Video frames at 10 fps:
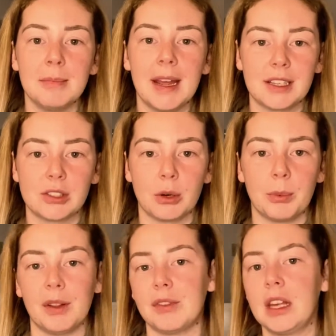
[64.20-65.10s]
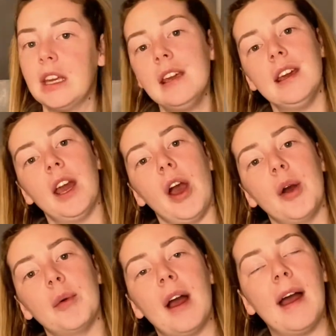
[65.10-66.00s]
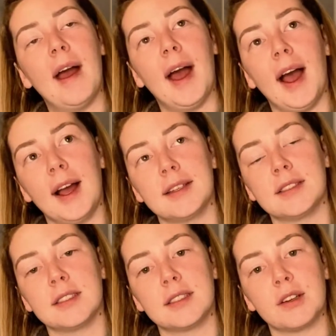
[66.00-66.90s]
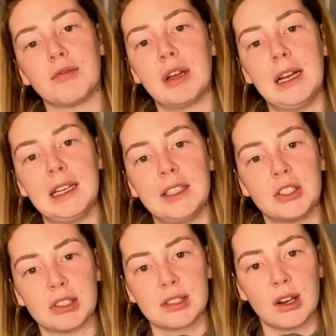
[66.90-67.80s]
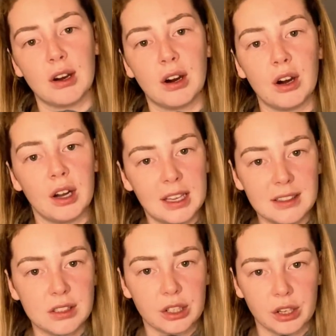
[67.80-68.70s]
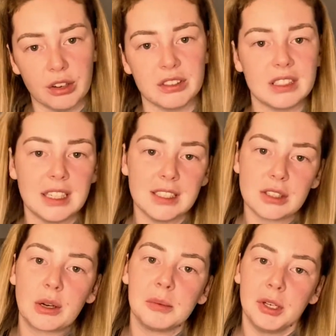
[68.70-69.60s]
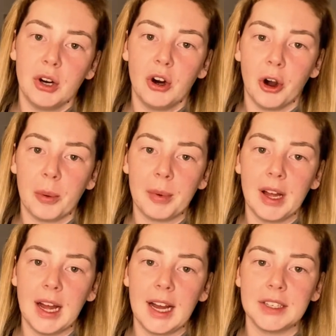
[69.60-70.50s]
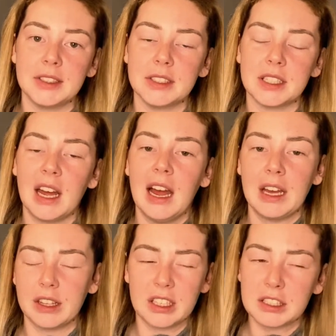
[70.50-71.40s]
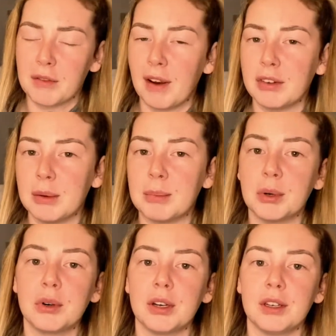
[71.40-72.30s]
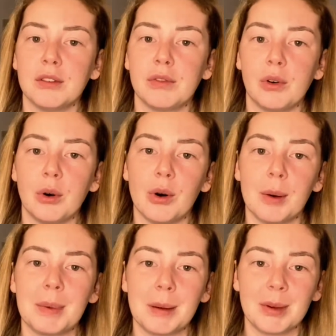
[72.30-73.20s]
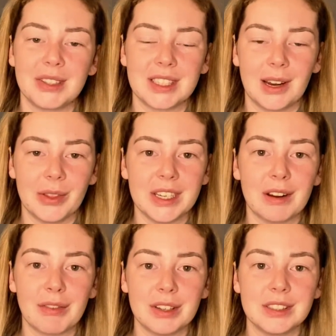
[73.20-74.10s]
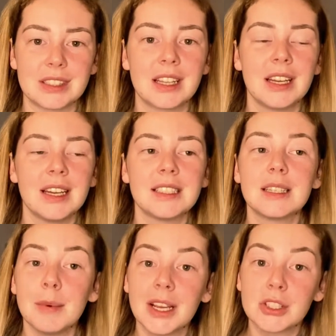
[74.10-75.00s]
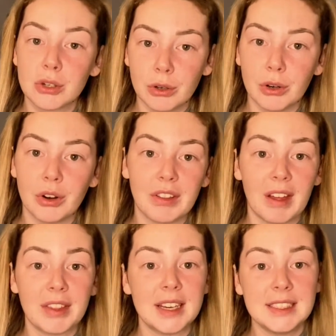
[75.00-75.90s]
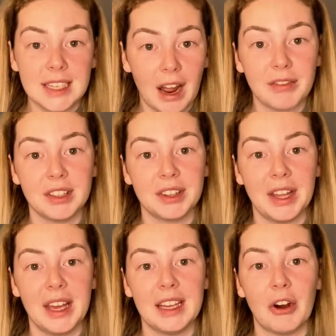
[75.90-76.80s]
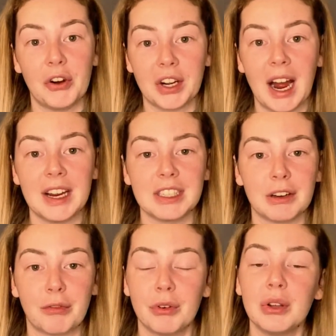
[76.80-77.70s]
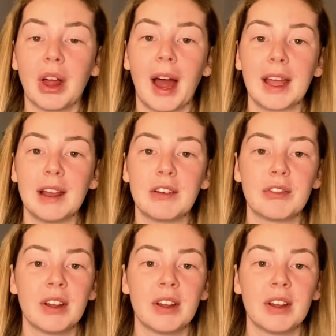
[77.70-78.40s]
mixed up with the ego and really just our insecurities coming up. And I think it's very important for people to know the difference, to make sure that they definitely are guided through life